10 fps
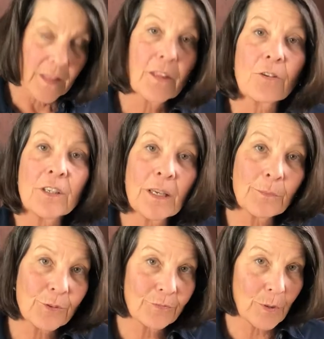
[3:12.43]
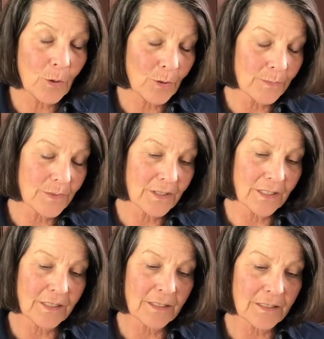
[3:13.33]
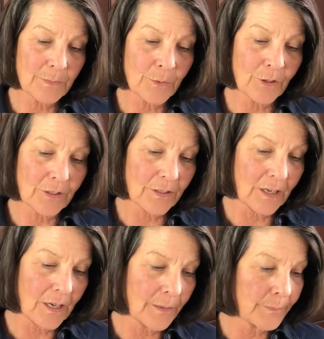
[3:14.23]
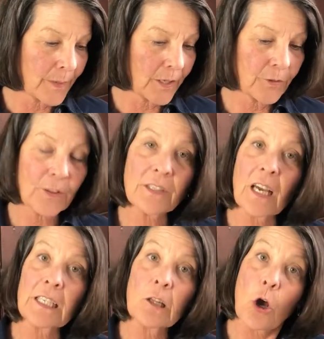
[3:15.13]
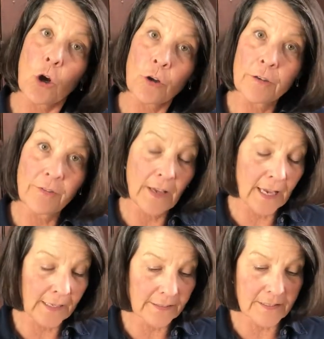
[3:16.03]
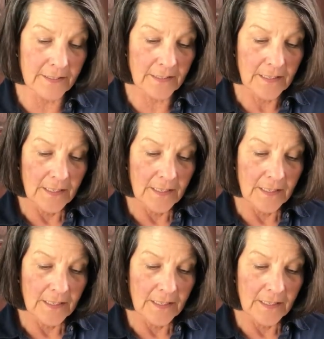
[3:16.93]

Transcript: There are a number of poems in this book under the title Hard Facts,